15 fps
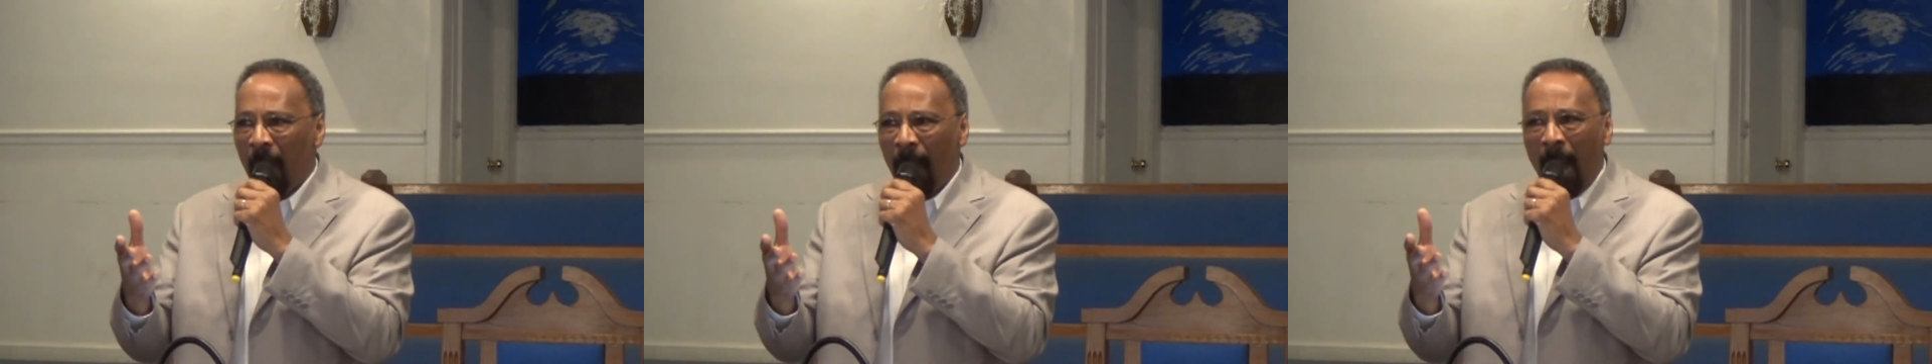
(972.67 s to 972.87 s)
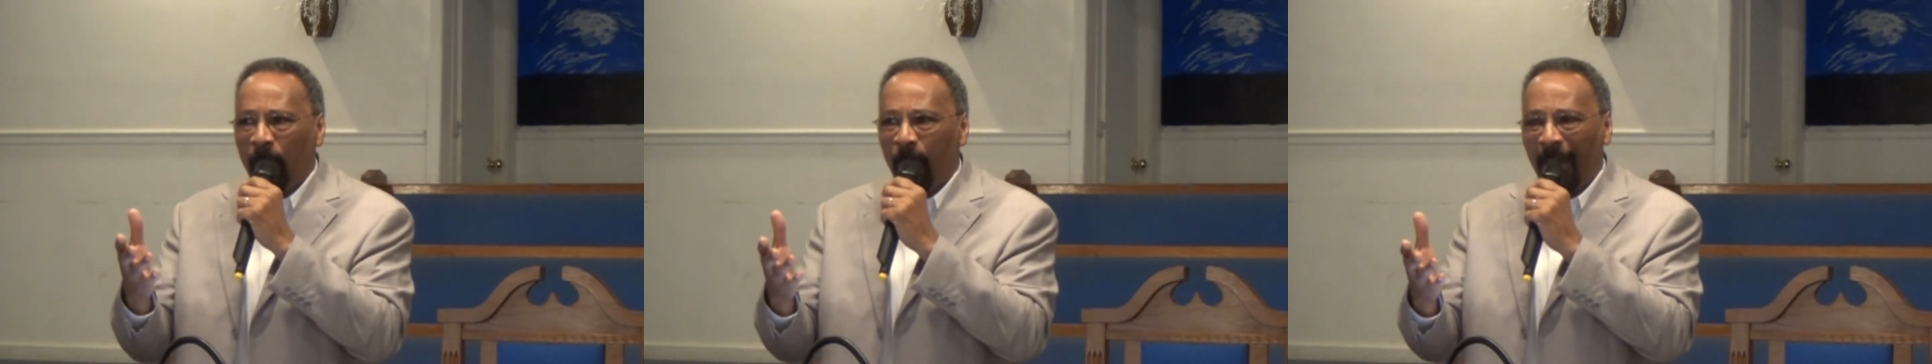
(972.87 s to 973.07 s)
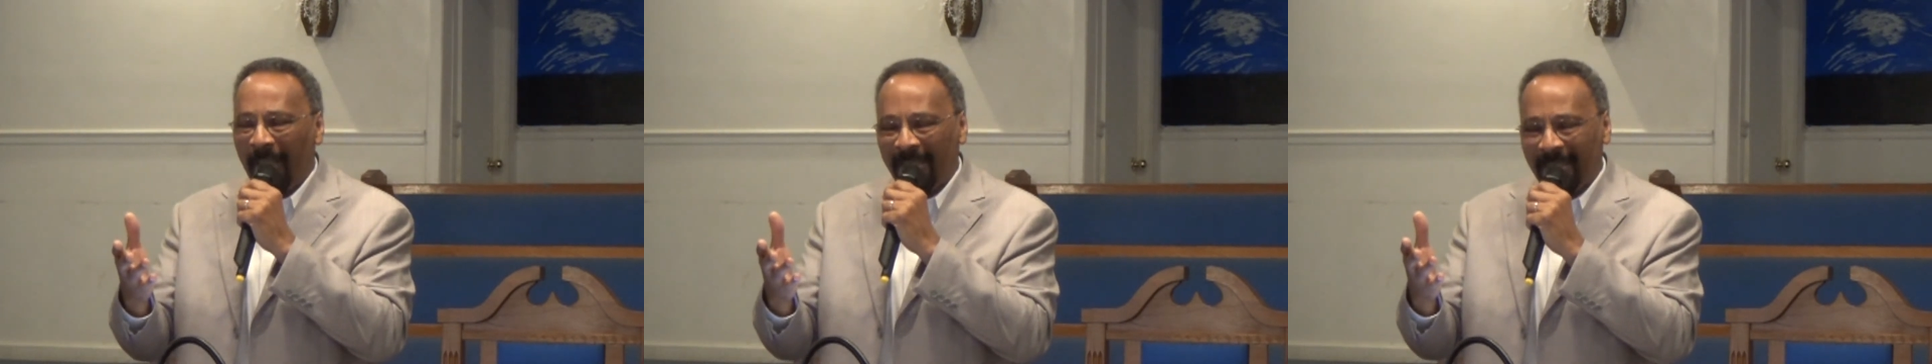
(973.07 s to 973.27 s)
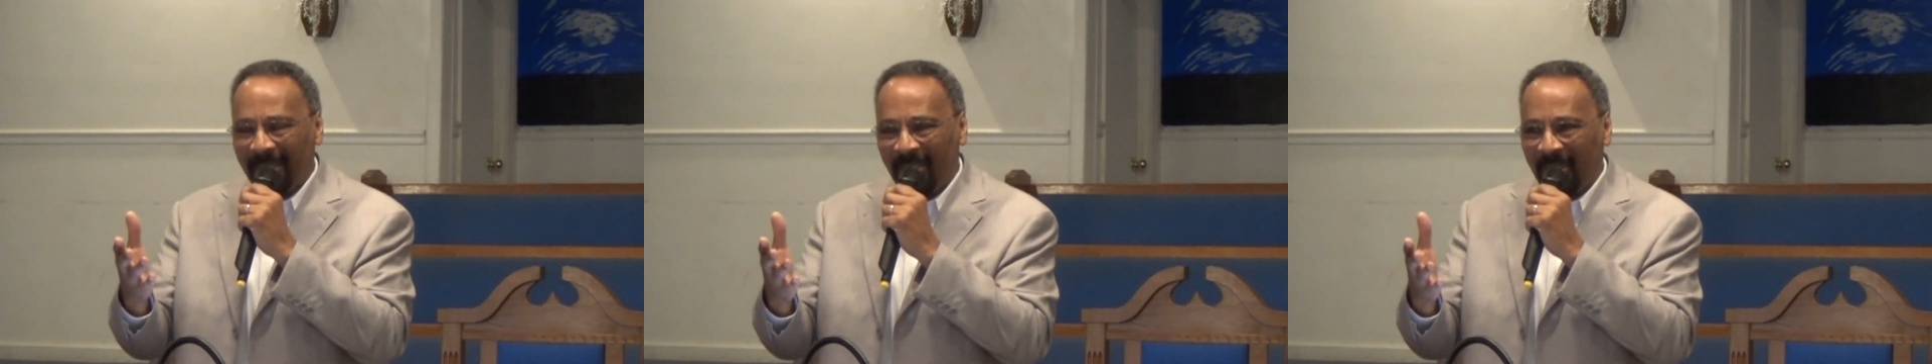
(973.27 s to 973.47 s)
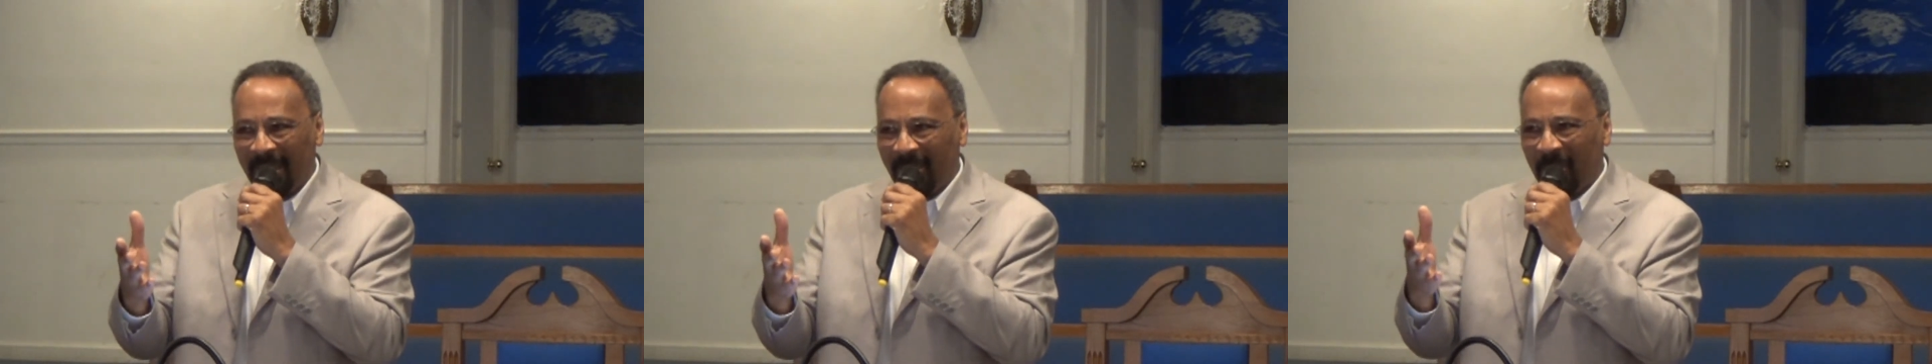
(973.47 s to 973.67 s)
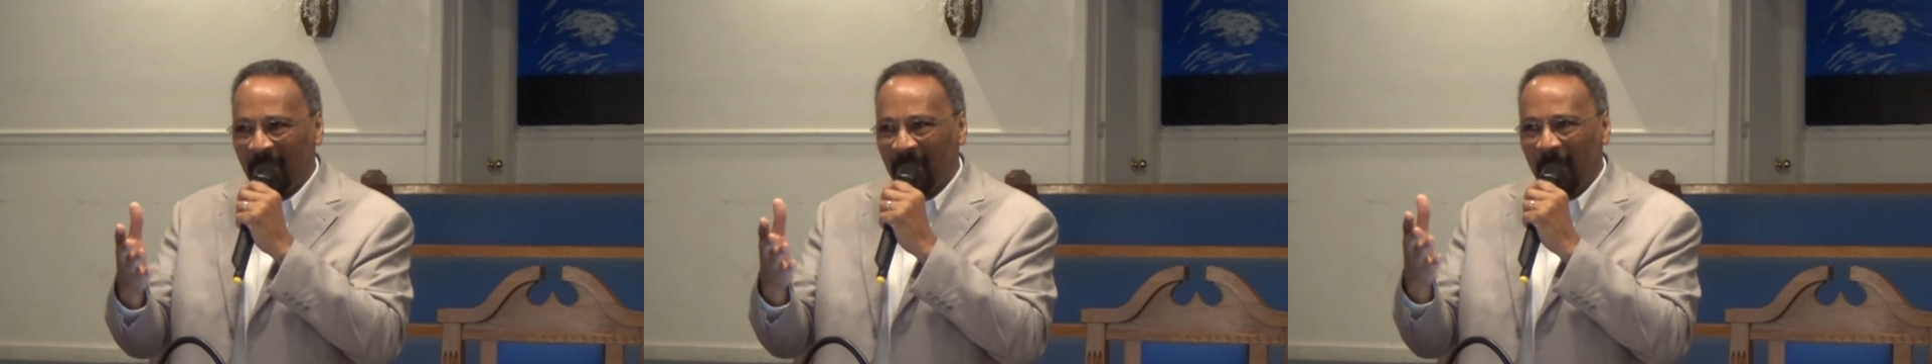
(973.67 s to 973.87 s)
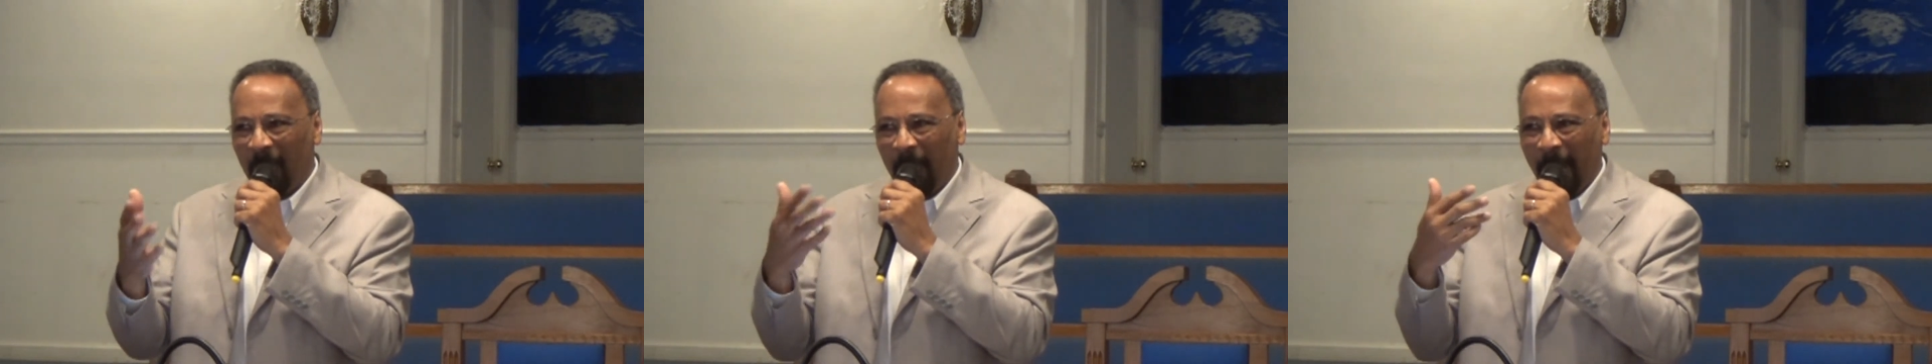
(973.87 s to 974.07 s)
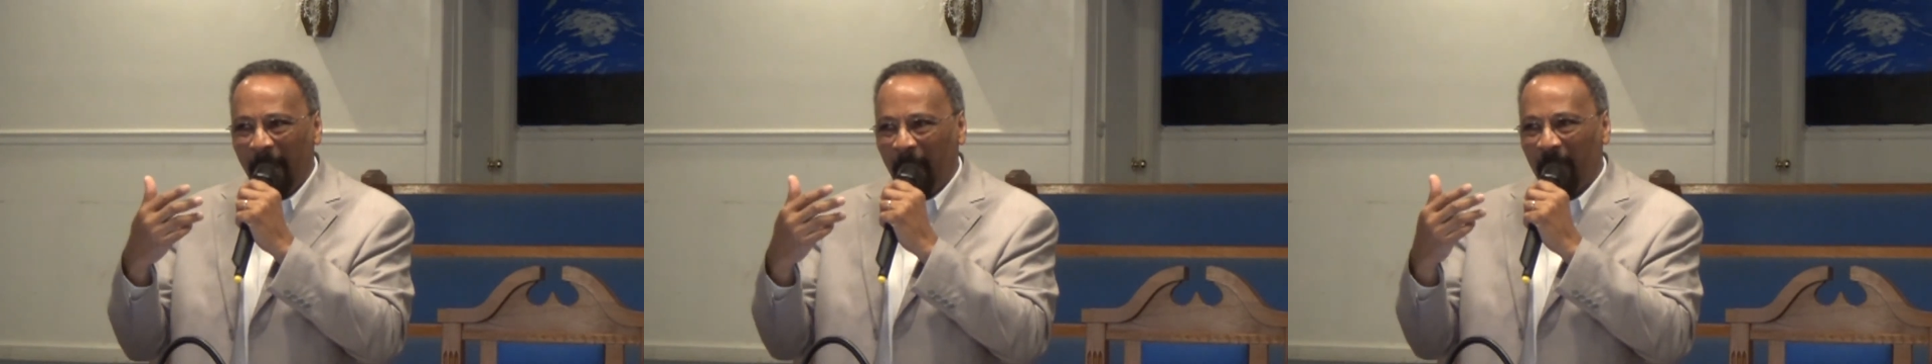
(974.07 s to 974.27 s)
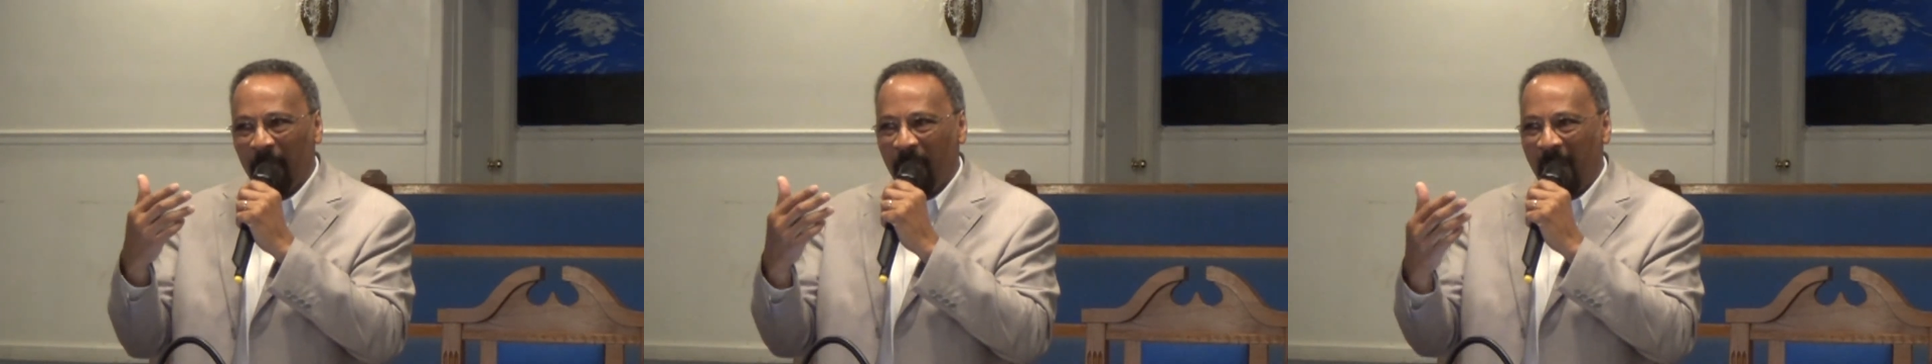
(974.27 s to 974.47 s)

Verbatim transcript: My brothers and sisters, the people